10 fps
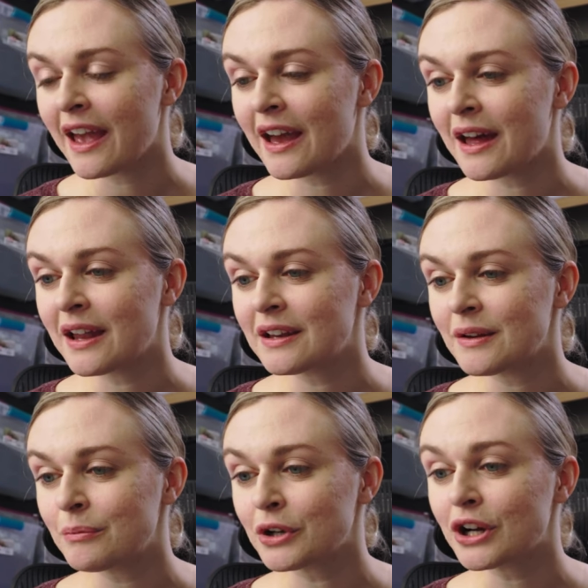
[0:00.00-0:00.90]

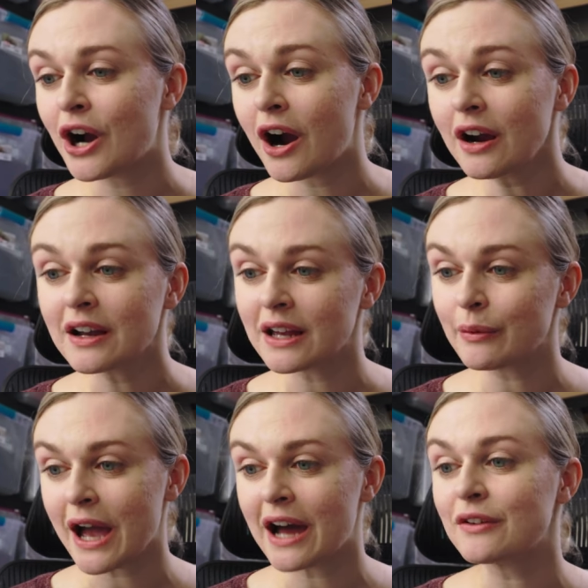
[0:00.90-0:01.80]
and mercari
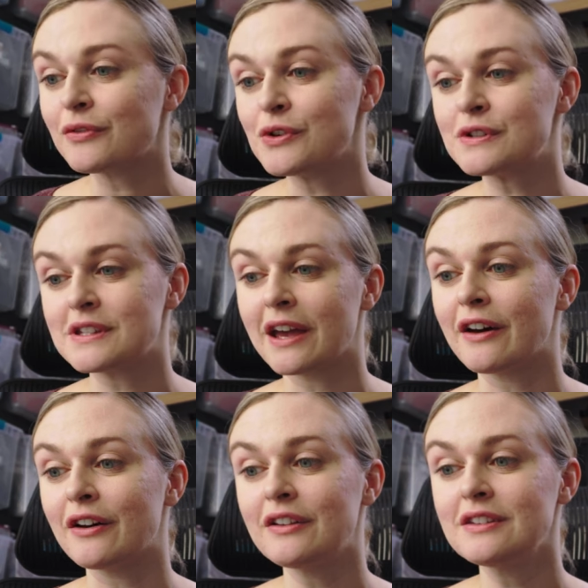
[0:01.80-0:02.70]
we had a few
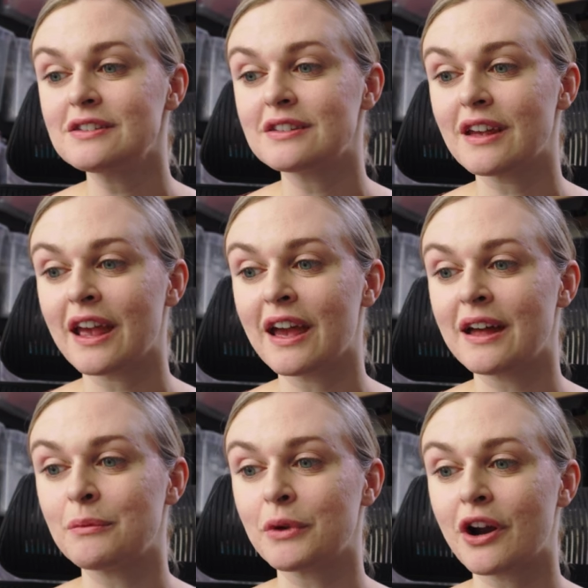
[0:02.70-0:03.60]
sales
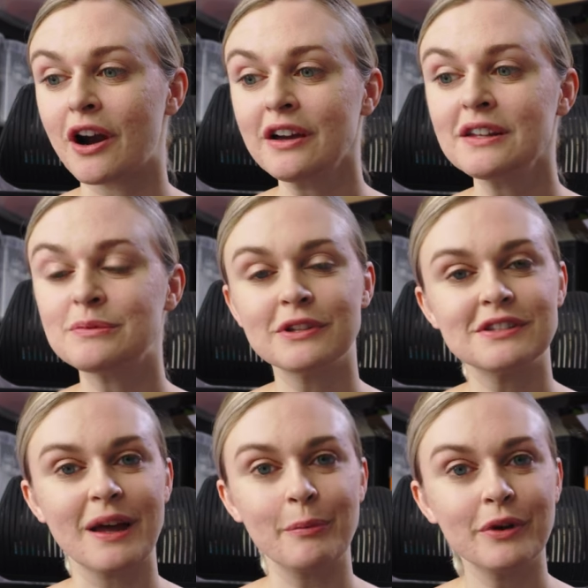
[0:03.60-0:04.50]
and mercari's been
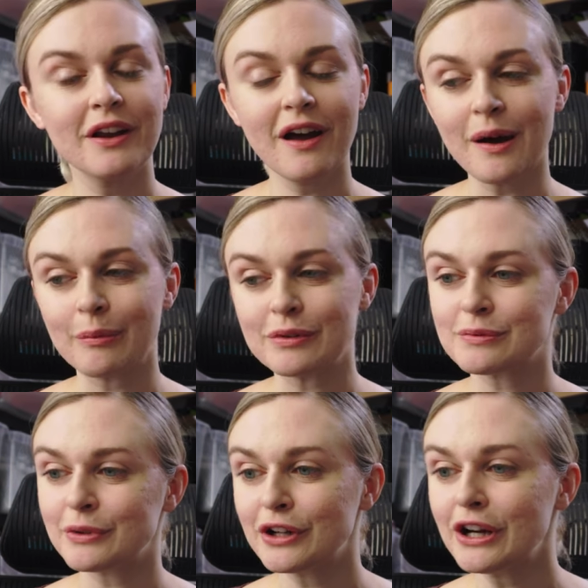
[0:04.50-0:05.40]
stepping it up it's been